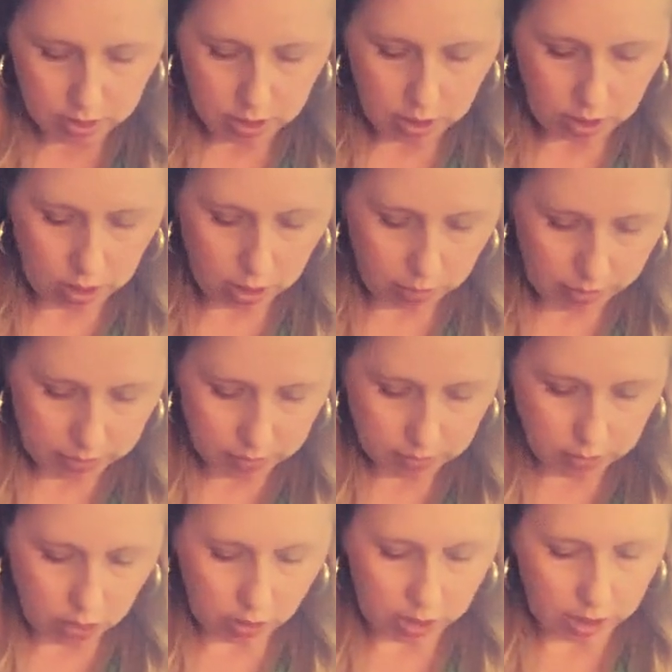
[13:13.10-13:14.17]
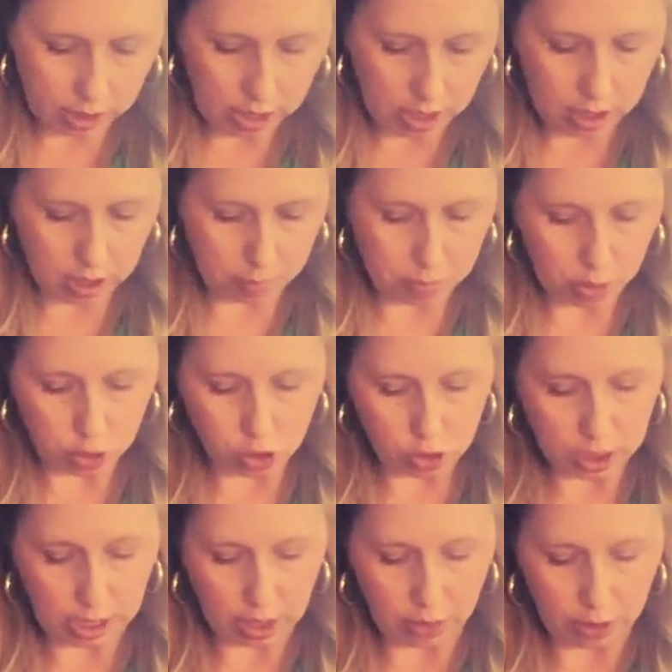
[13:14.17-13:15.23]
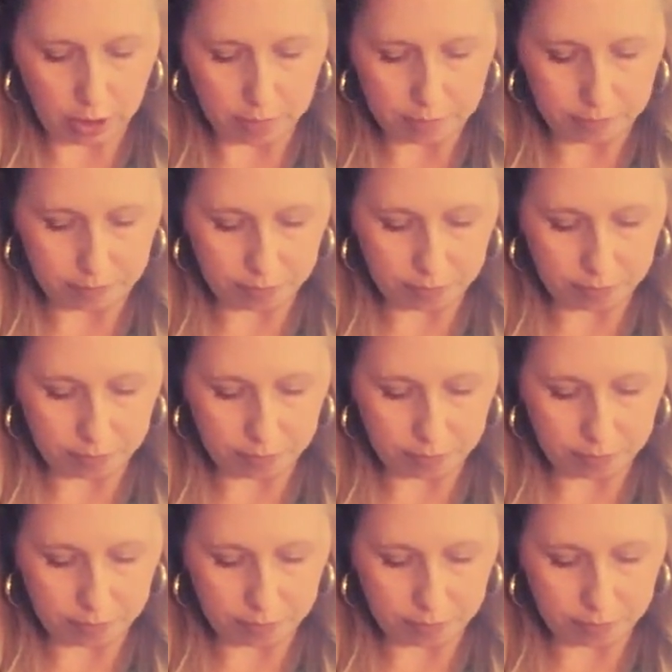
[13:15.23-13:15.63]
Otherwise, it's all going to kind of mush together.